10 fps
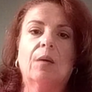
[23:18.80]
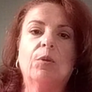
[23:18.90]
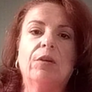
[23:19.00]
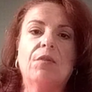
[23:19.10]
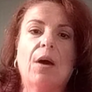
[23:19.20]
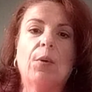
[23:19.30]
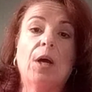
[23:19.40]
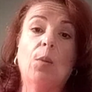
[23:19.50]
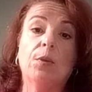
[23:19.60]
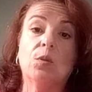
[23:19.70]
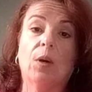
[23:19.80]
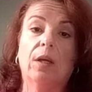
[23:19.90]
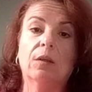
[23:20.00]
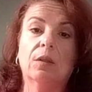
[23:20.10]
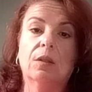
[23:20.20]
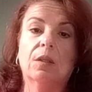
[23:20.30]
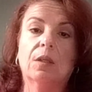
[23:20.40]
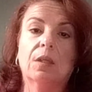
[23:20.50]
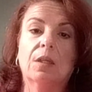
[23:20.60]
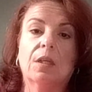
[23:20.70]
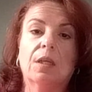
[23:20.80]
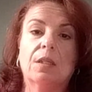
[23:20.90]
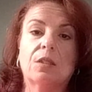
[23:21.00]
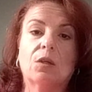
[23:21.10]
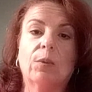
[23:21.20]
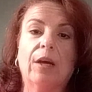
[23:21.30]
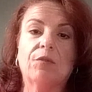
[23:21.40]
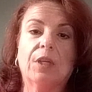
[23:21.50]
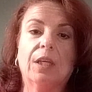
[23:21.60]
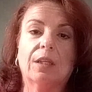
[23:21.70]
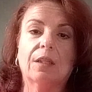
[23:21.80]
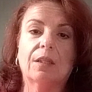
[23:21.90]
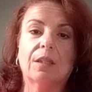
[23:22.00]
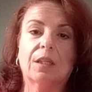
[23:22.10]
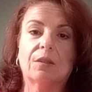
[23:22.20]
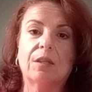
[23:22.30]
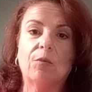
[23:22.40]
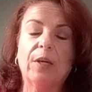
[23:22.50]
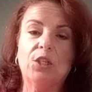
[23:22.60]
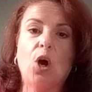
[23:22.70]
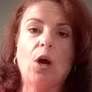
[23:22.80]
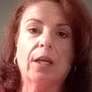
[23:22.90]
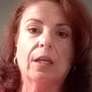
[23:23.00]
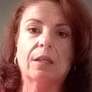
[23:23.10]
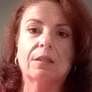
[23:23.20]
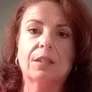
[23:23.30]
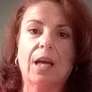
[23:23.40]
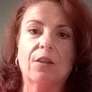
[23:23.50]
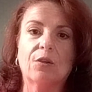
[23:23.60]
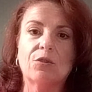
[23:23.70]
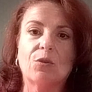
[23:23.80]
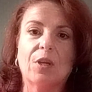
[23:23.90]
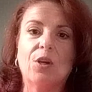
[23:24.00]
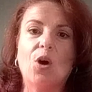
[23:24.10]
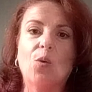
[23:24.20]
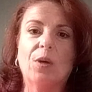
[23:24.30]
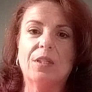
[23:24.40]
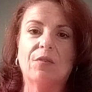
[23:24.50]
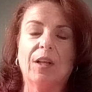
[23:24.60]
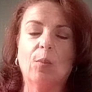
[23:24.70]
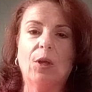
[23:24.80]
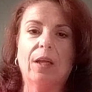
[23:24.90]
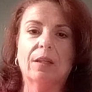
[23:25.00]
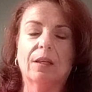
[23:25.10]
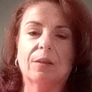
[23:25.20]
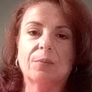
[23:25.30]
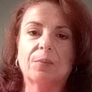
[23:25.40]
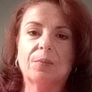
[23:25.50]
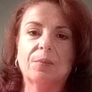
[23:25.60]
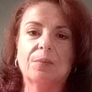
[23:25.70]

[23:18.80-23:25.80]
I believe that would help as well. So we have to get everybody talking together so they know what's available out there.